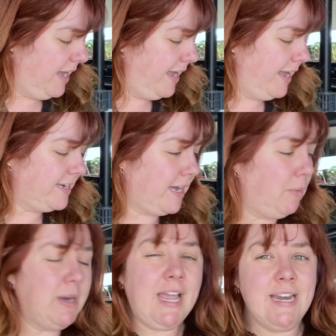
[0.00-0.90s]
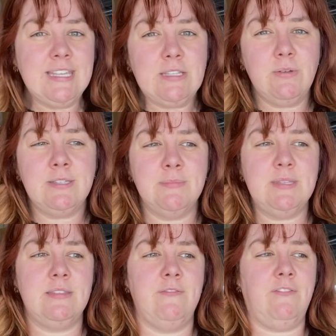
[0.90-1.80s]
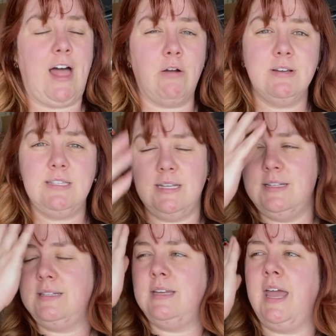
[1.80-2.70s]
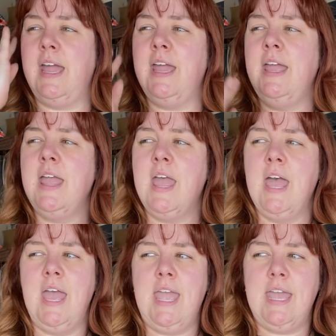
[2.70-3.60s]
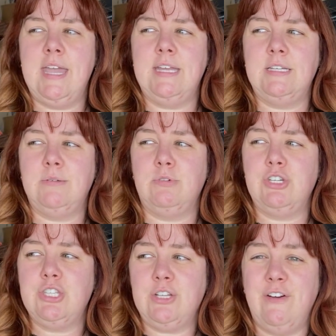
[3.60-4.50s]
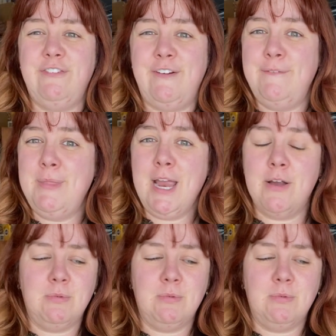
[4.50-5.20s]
And I want to kind of sow some flower seeds today, and we'll just go from there.